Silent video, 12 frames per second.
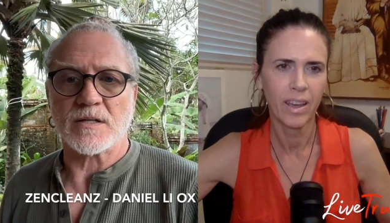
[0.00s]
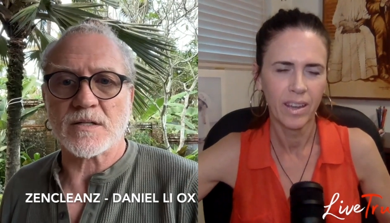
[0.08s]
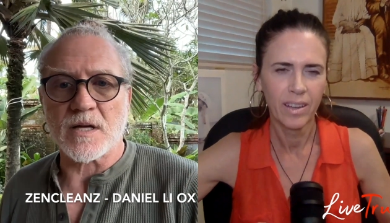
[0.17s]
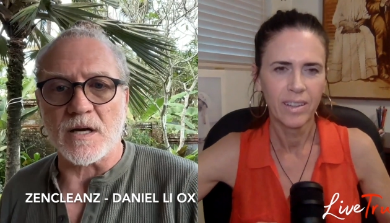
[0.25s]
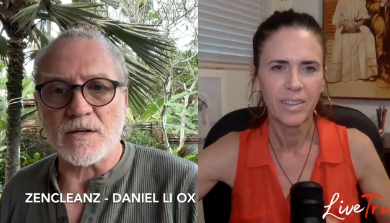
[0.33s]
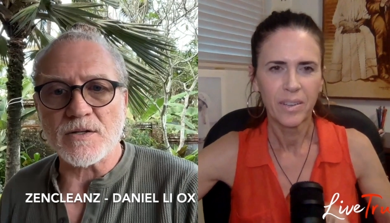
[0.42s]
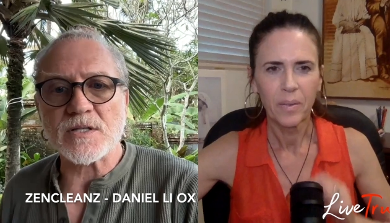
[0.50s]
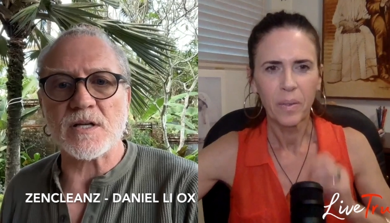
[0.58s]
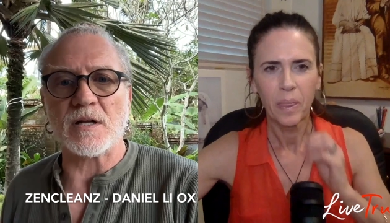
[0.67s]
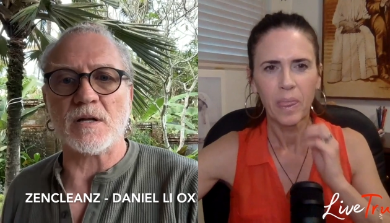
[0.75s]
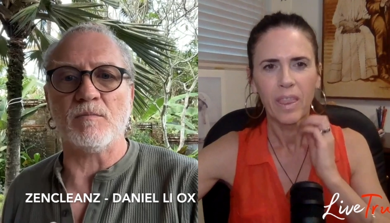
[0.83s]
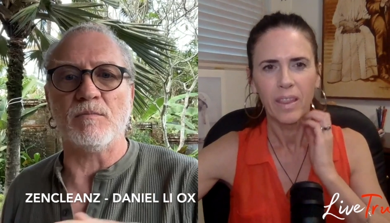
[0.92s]
Speaker 1: it's kind of
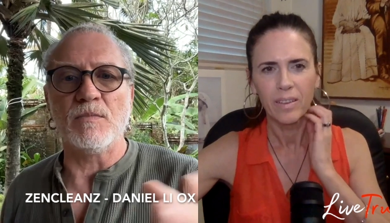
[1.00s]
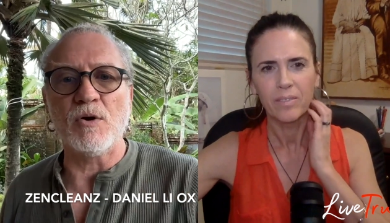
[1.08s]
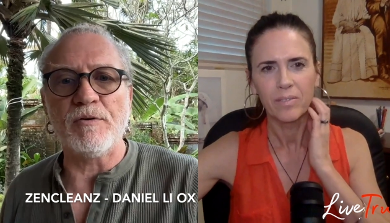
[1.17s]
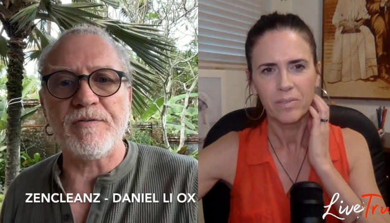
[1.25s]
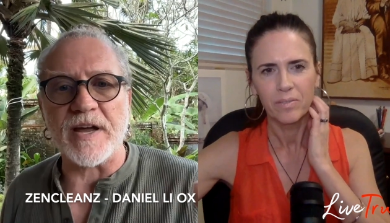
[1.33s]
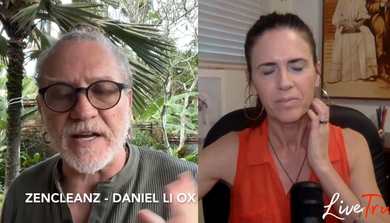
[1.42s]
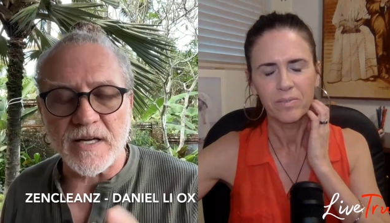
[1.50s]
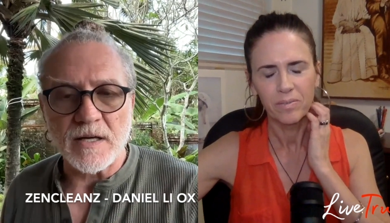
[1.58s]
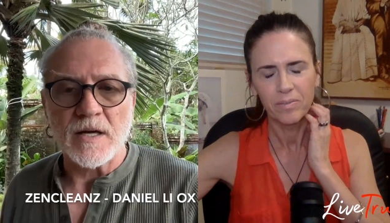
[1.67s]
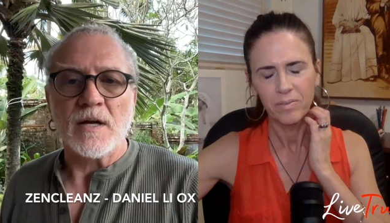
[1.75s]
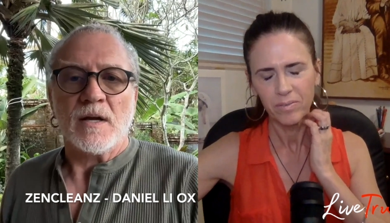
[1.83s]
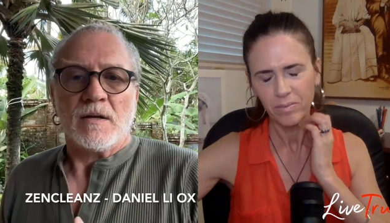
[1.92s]
still moving
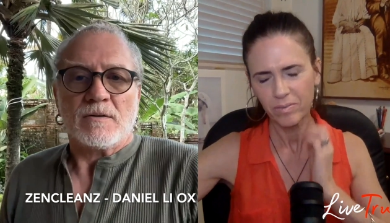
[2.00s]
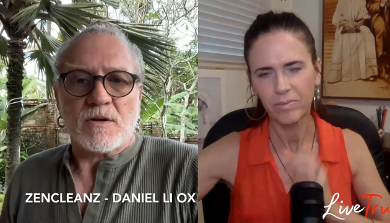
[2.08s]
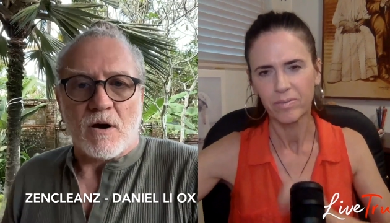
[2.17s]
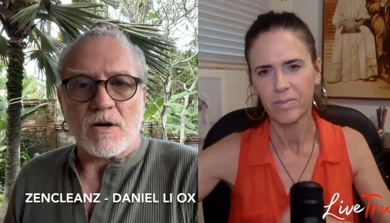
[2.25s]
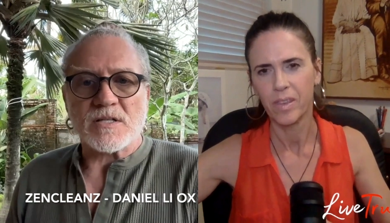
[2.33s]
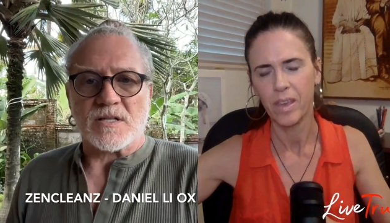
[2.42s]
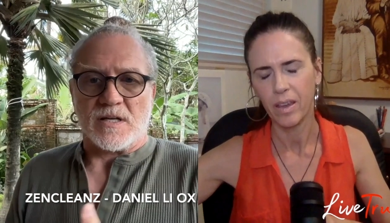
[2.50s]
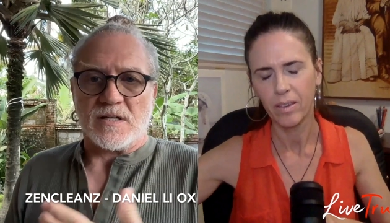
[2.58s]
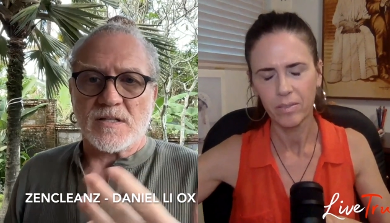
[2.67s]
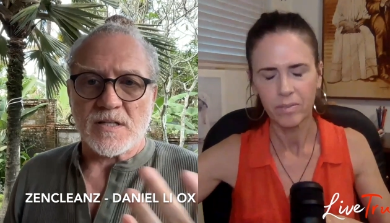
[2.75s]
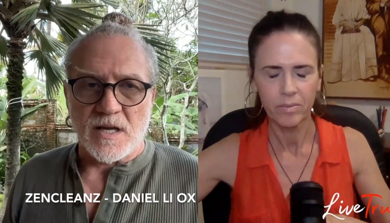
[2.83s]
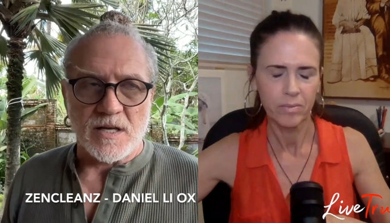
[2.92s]

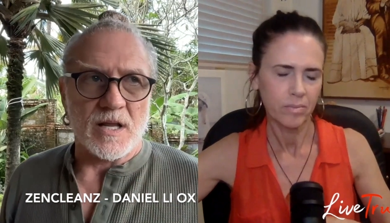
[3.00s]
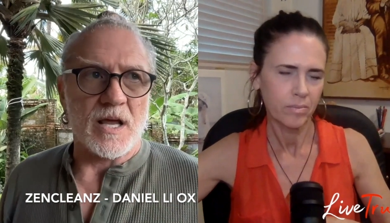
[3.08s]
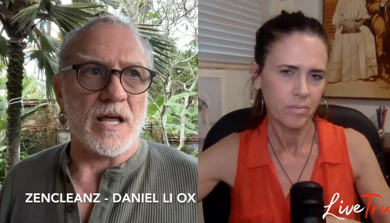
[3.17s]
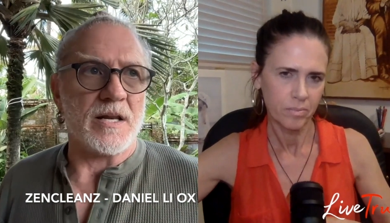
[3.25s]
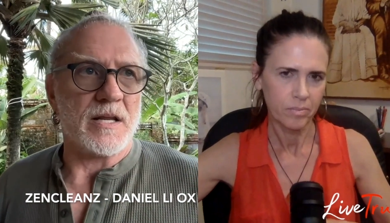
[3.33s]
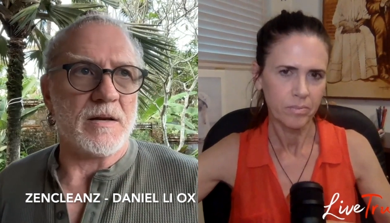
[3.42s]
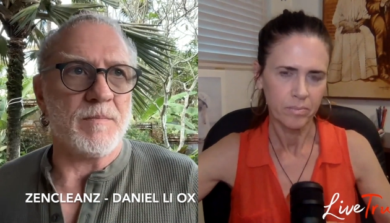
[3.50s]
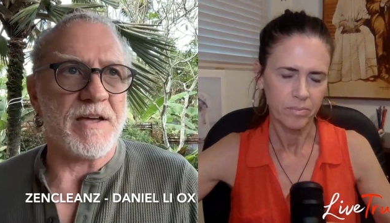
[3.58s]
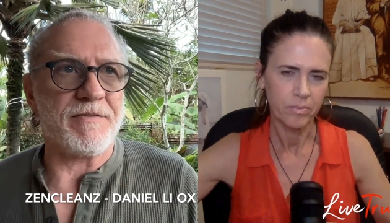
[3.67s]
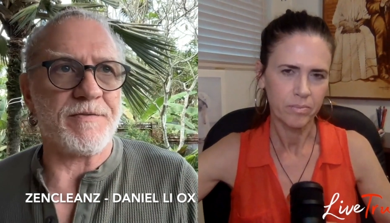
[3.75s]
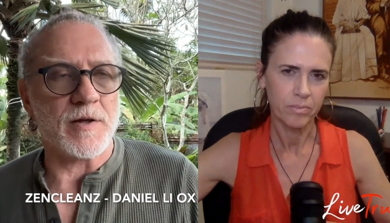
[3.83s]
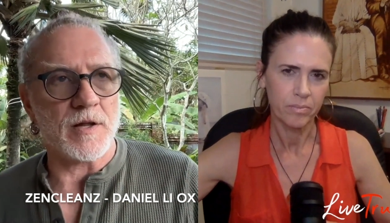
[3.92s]
toxins, yeah. and and it may
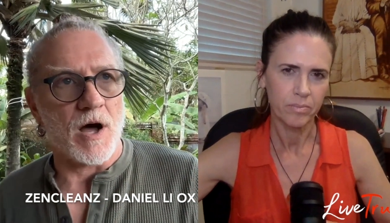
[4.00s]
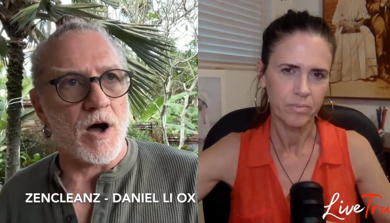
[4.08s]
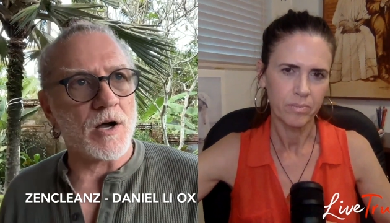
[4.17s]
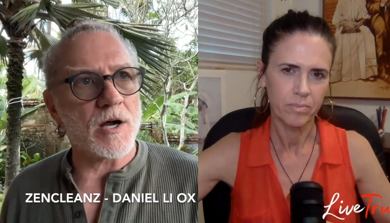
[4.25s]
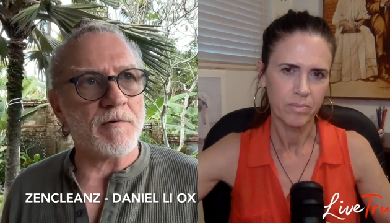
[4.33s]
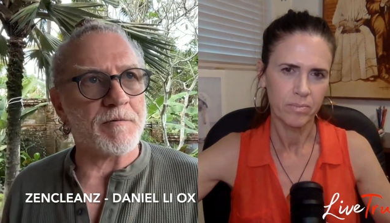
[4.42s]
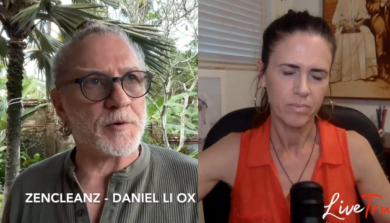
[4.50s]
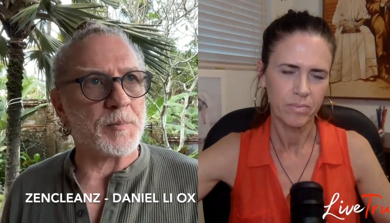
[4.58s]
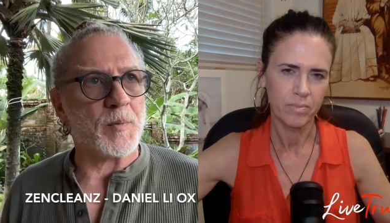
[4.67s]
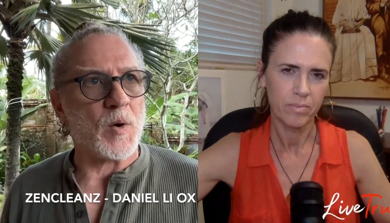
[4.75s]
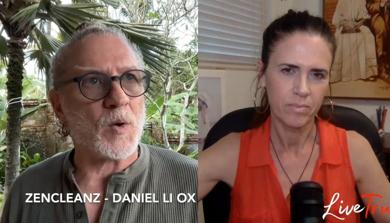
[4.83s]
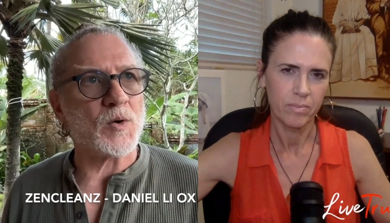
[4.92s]
feel
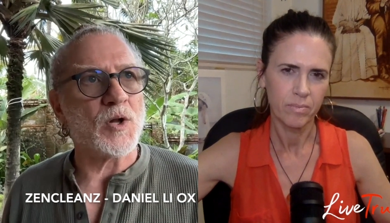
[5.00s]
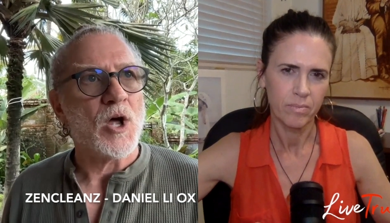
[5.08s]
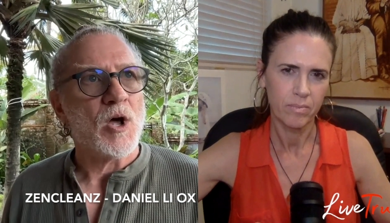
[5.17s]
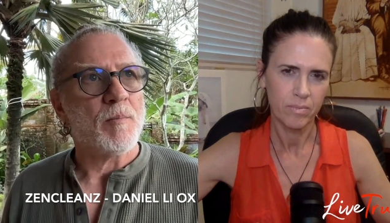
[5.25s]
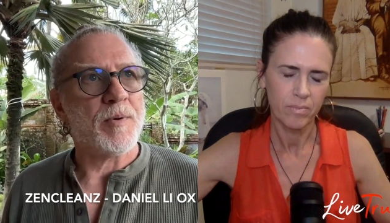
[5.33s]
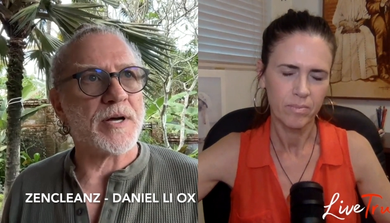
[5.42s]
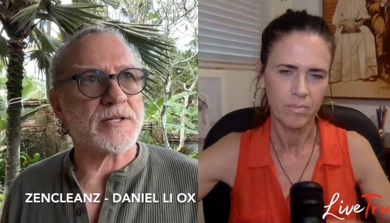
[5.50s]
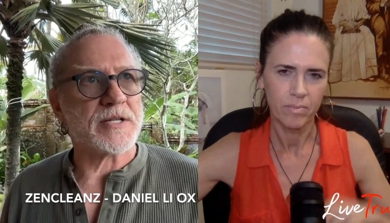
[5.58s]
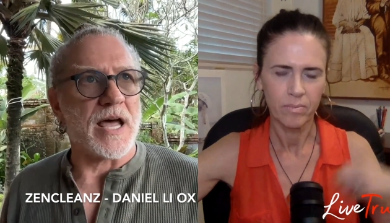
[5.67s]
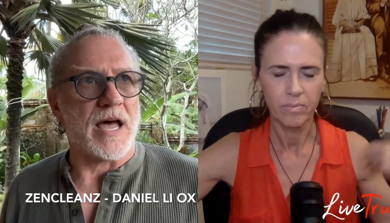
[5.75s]
uncomfortable, but